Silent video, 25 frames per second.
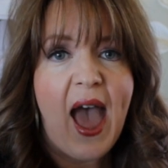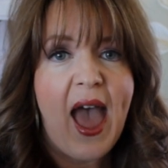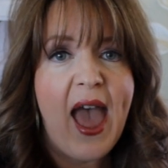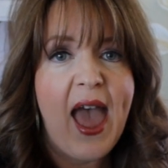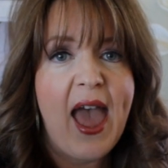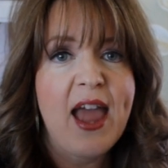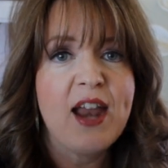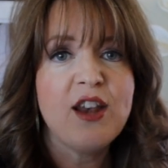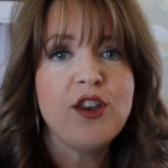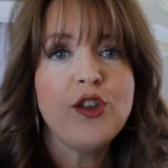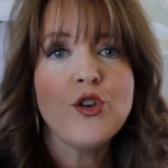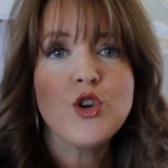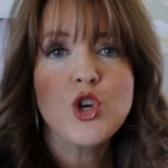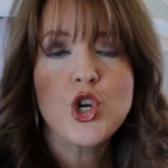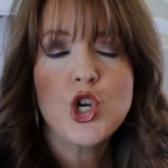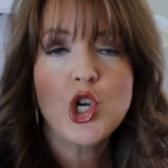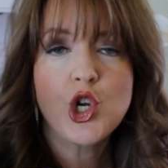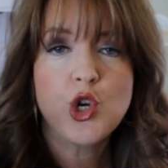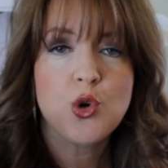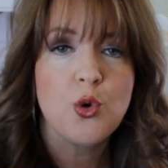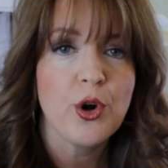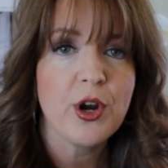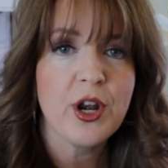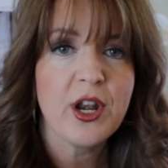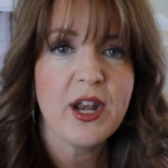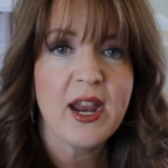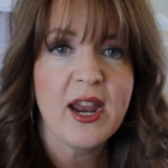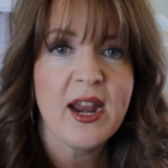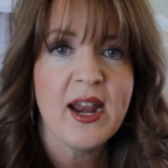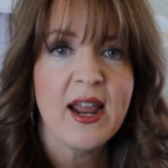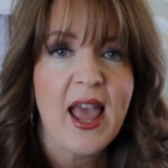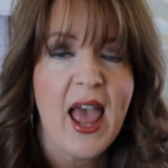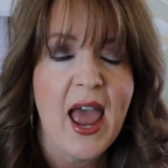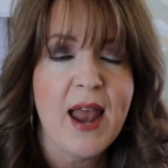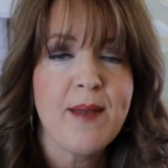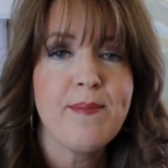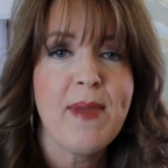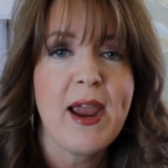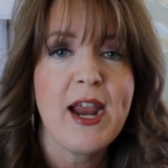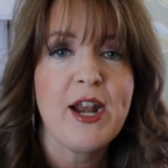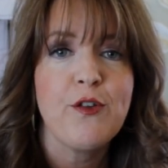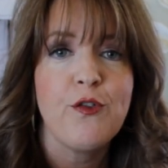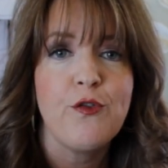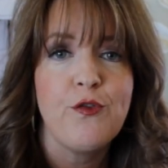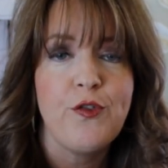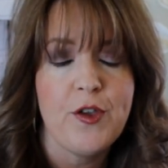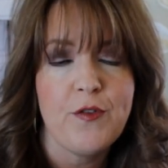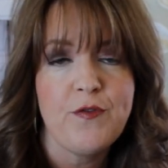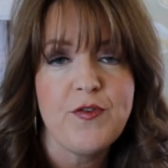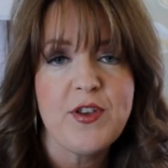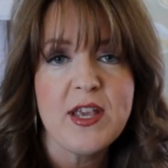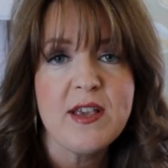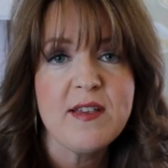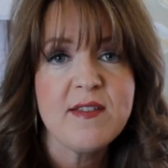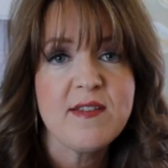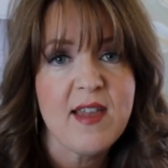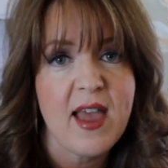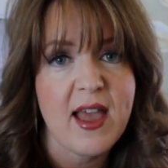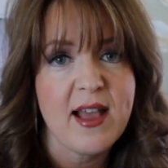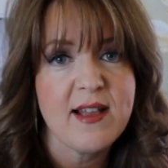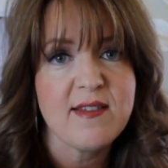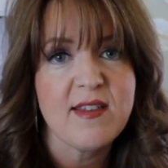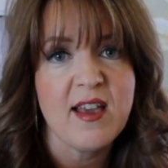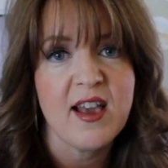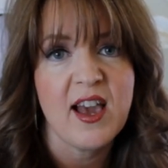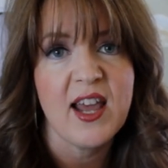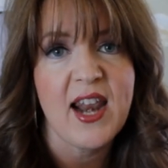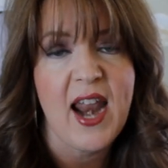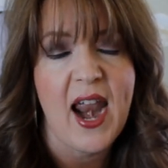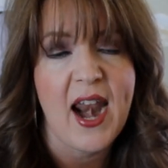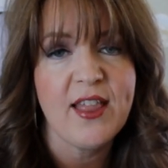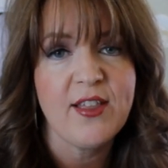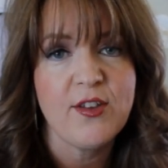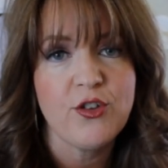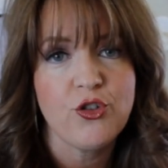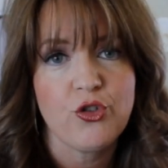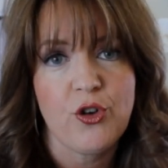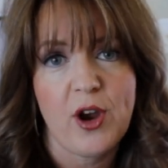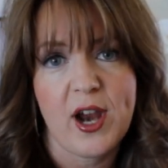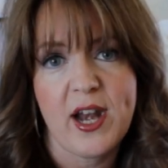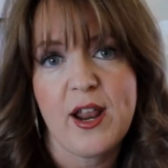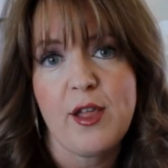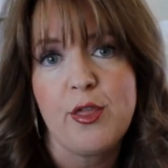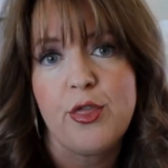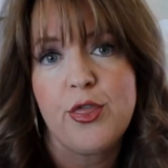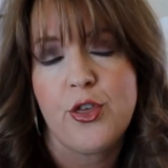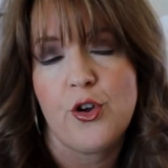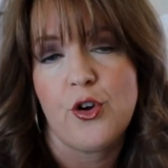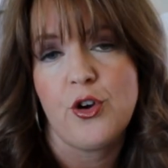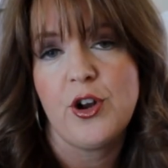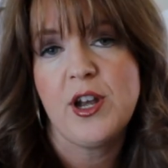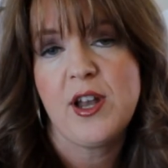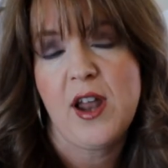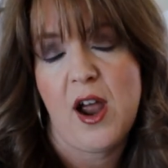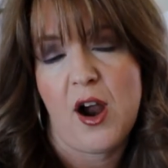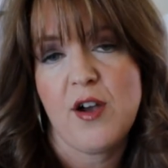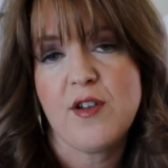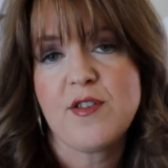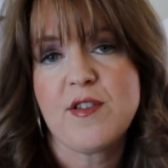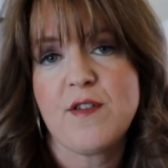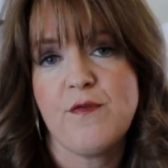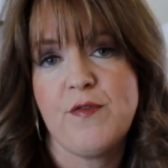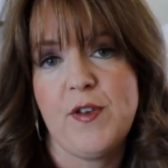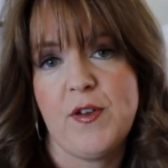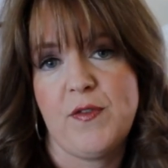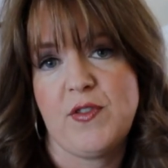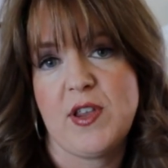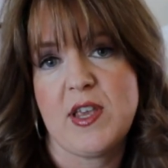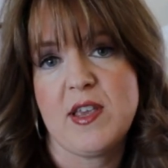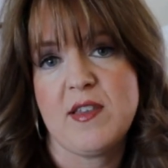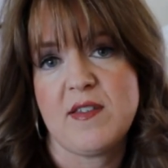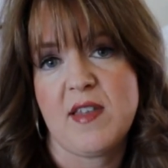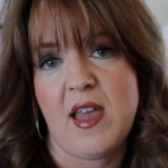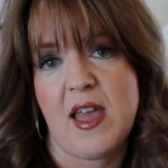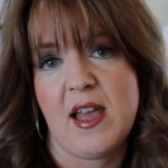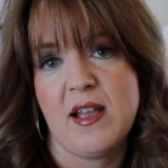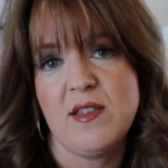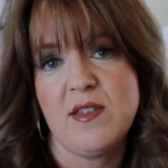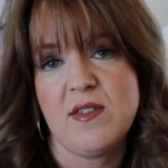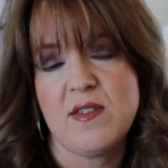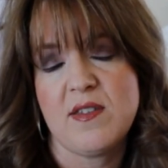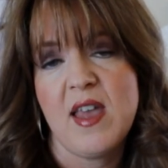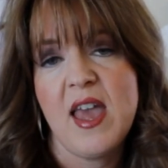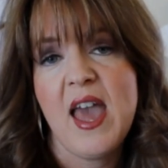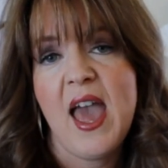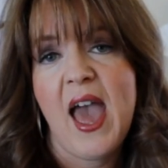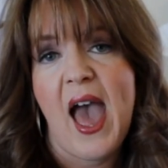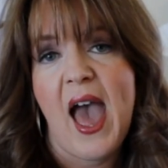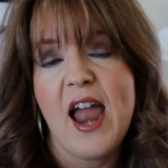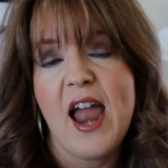and you shorted it and made fifty cents and got out of the trade at thirty dollars and fifty cents,